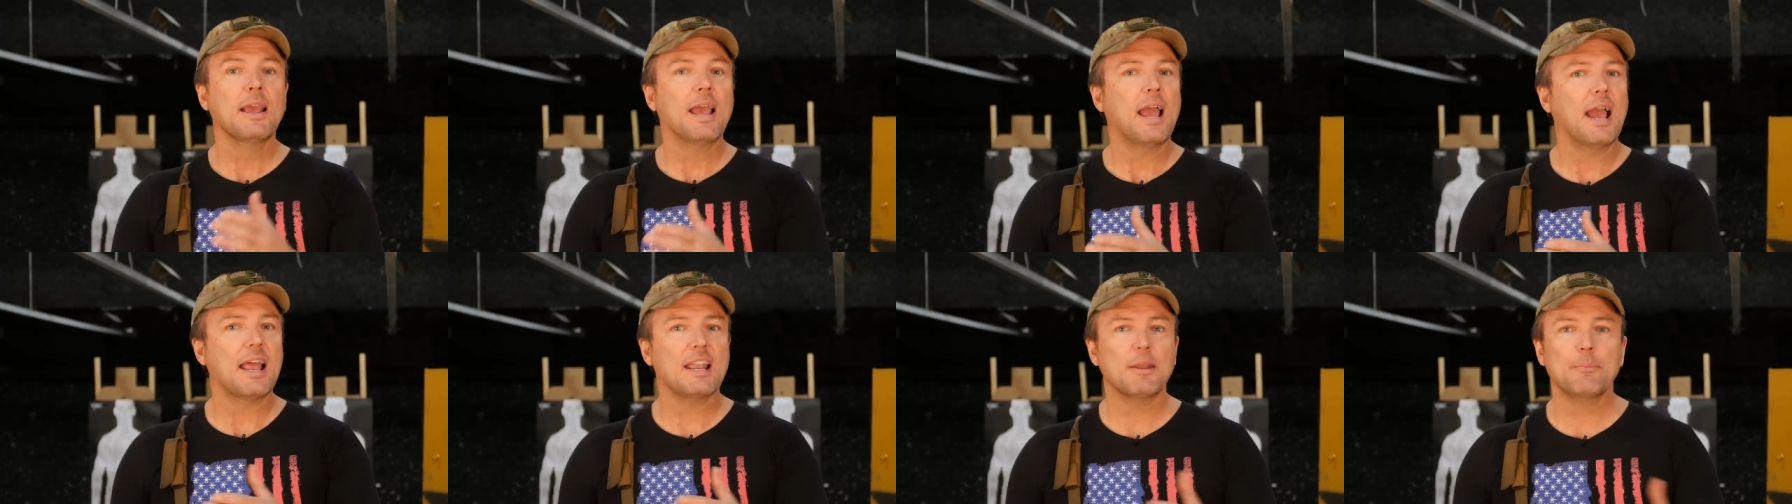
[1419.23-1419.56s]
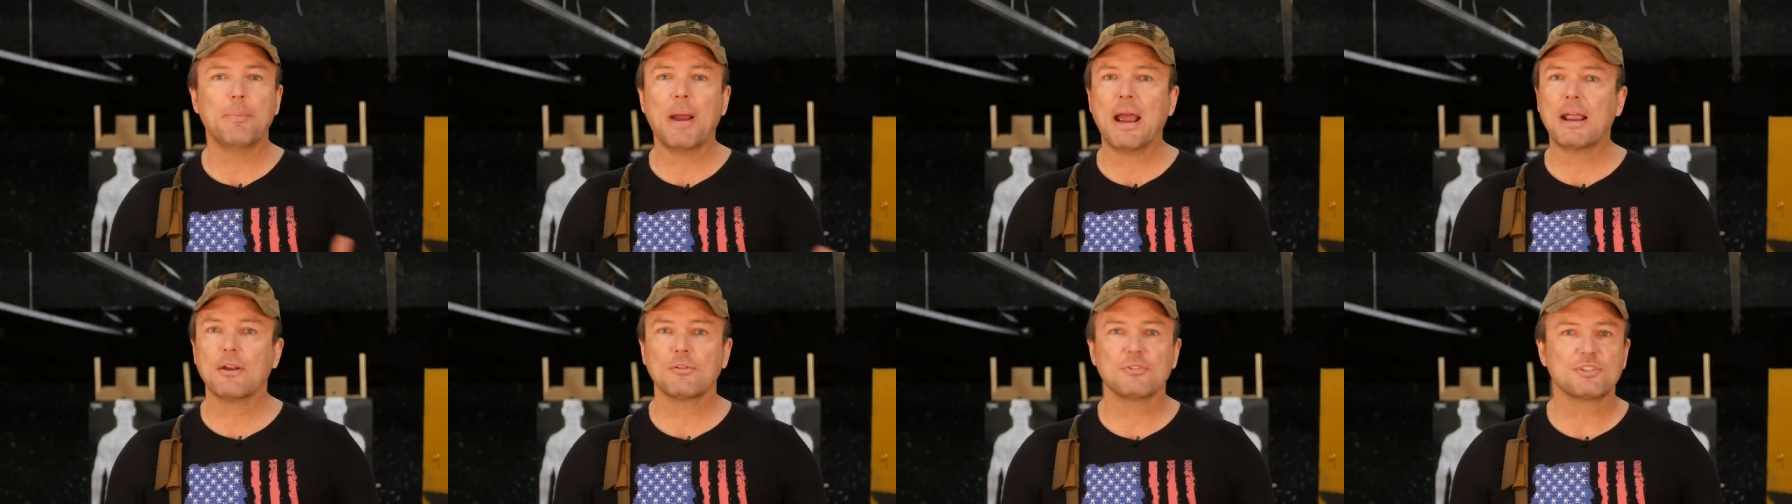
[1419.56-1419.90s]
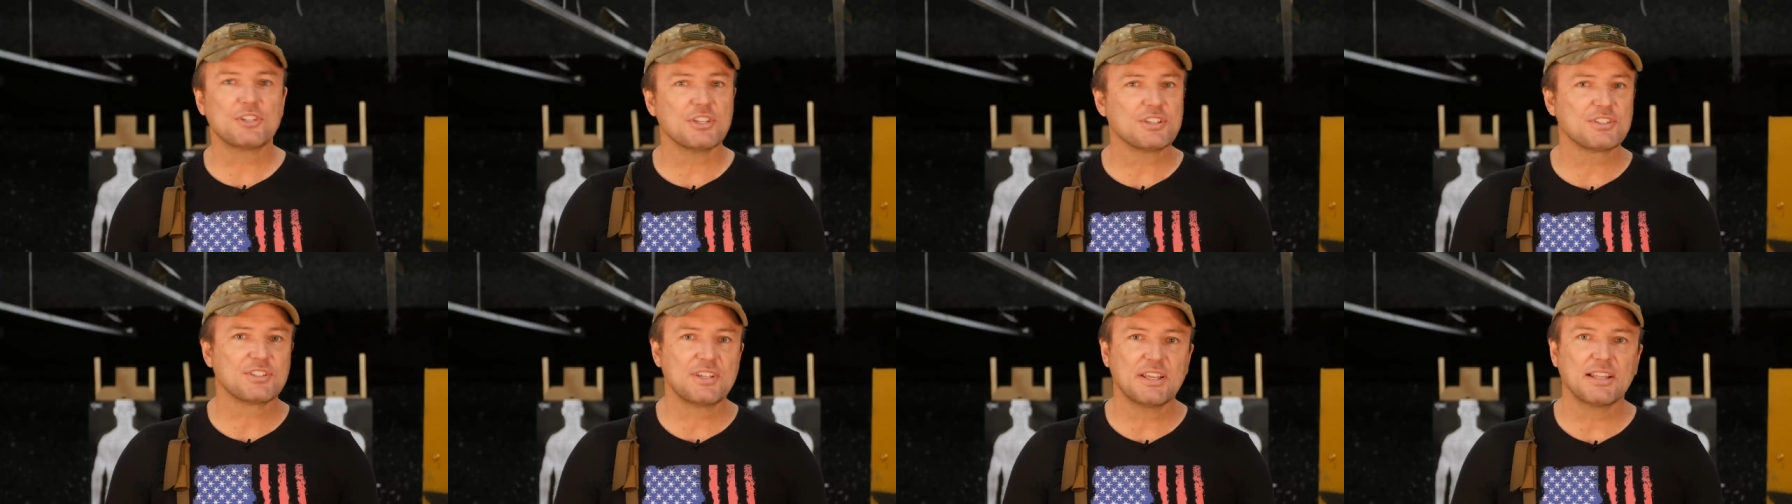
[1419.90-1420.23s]
and the batteries
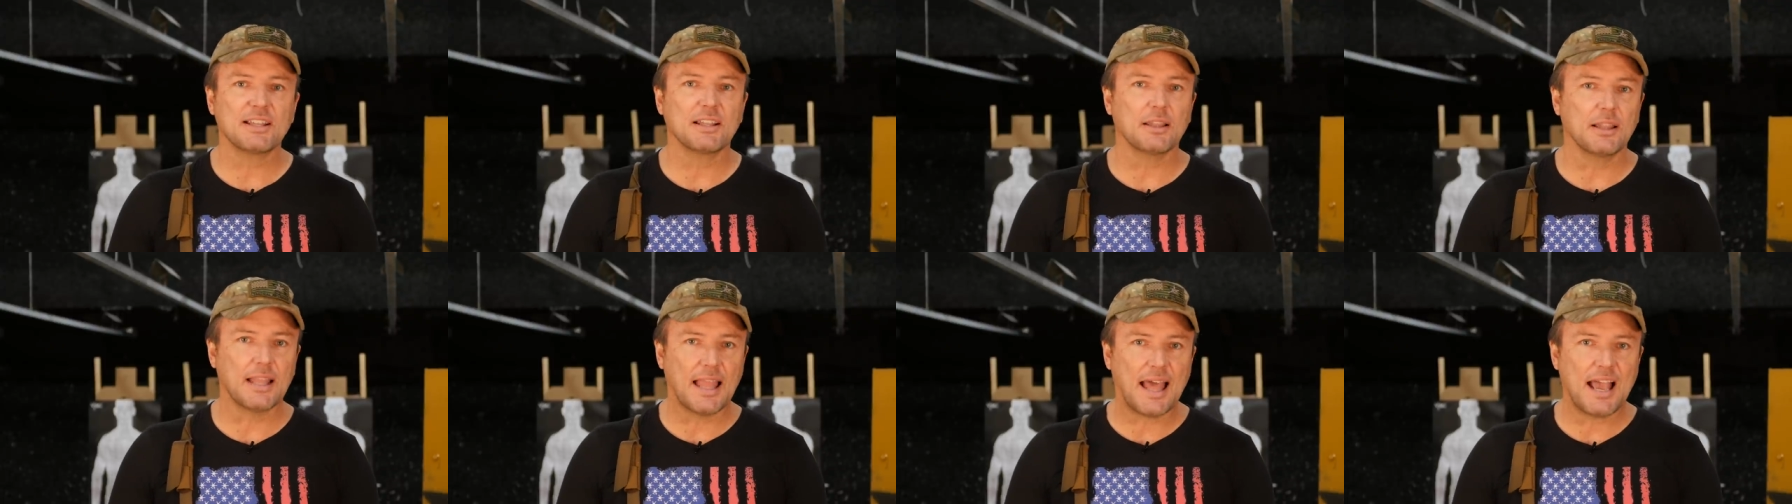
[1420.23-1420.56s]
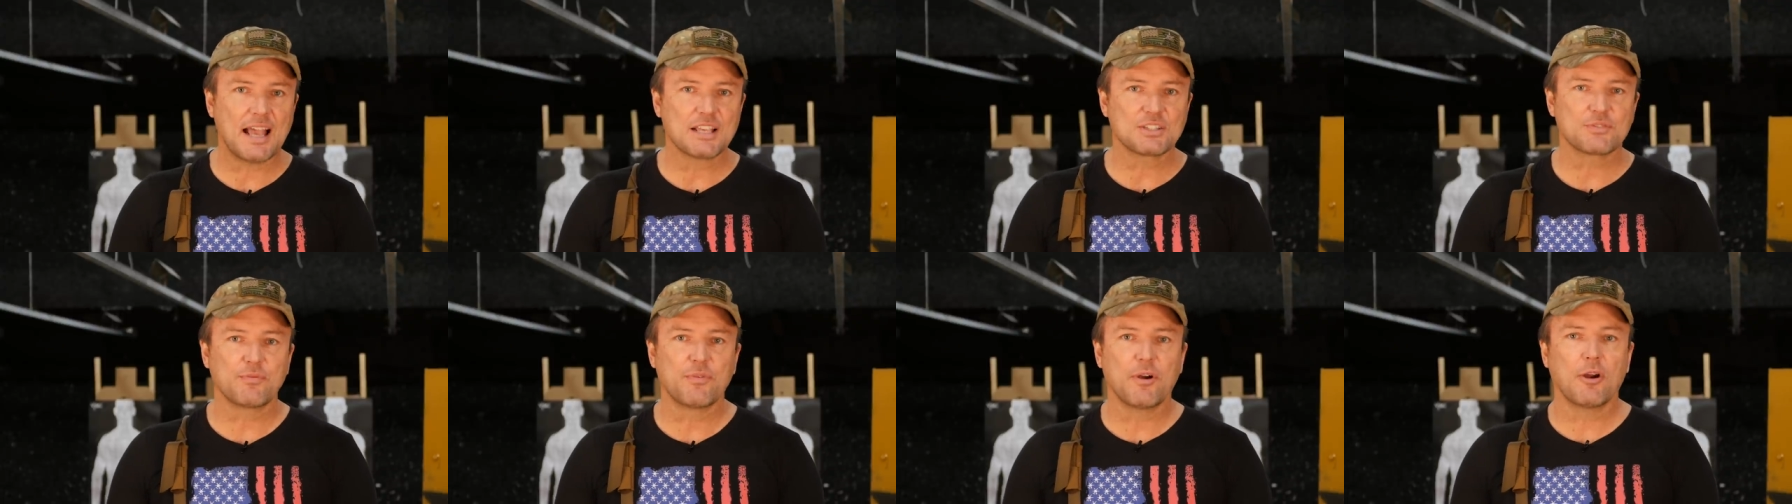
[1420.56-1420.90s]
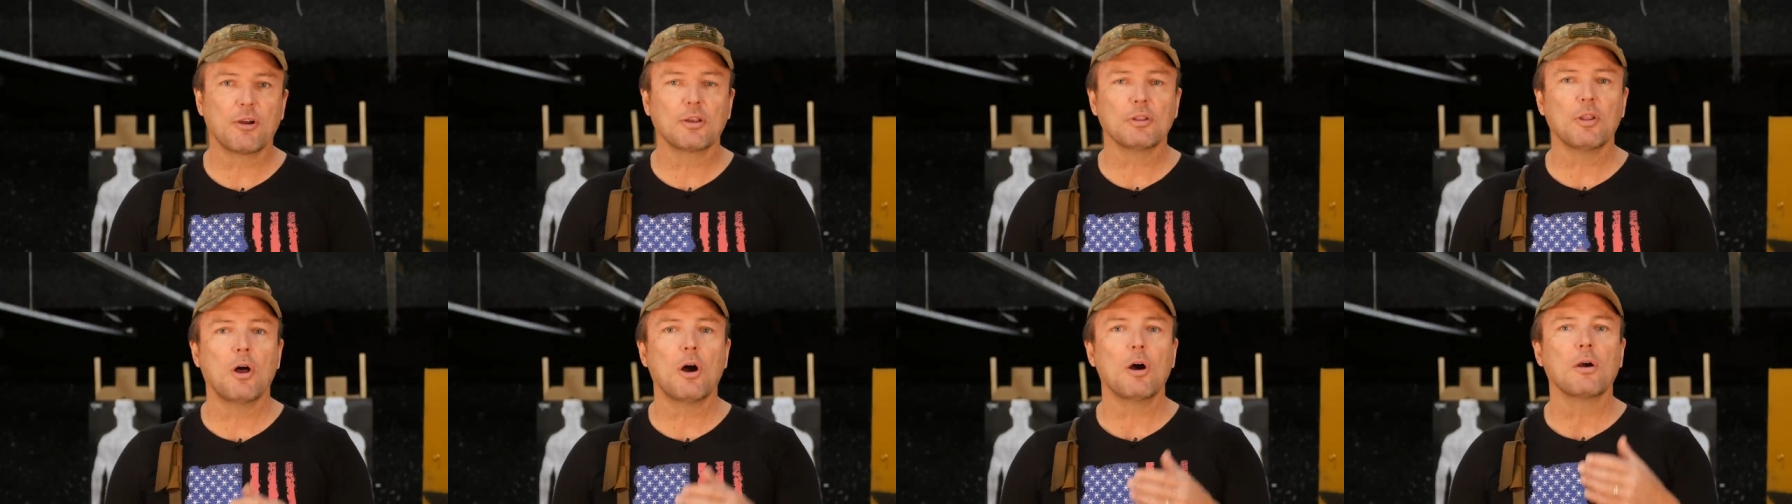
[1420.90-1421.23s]
just didn't last
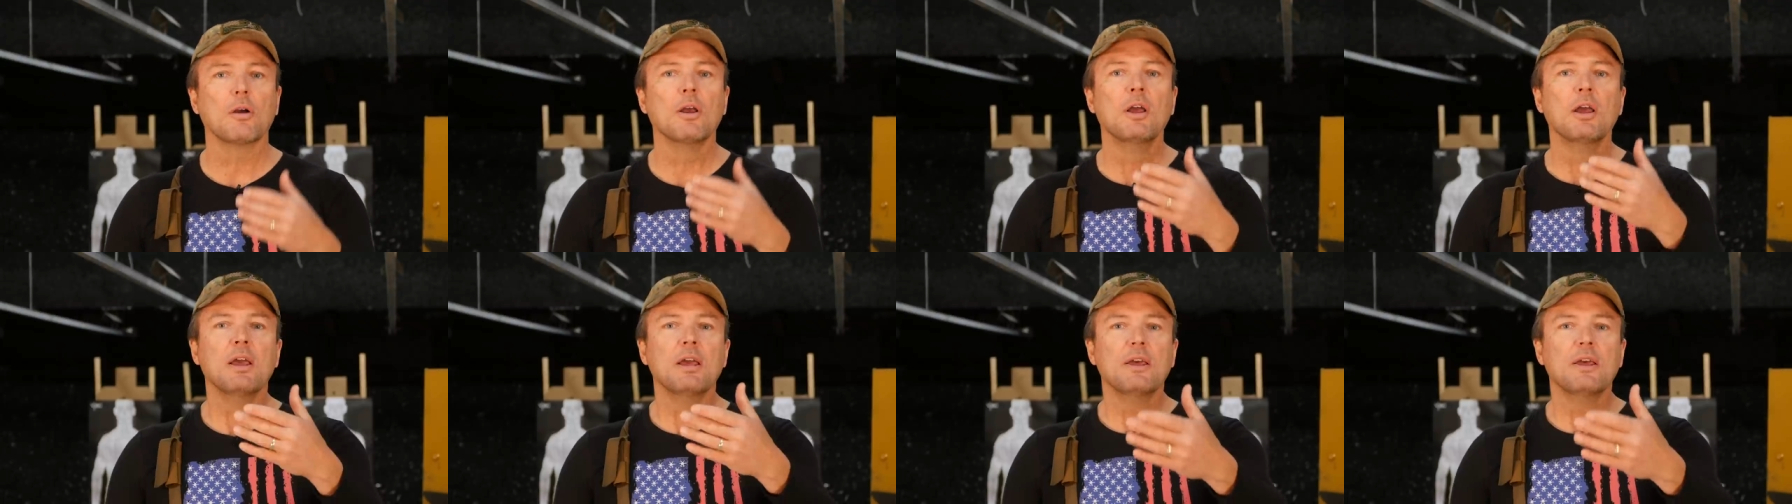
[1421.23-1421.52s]
very long.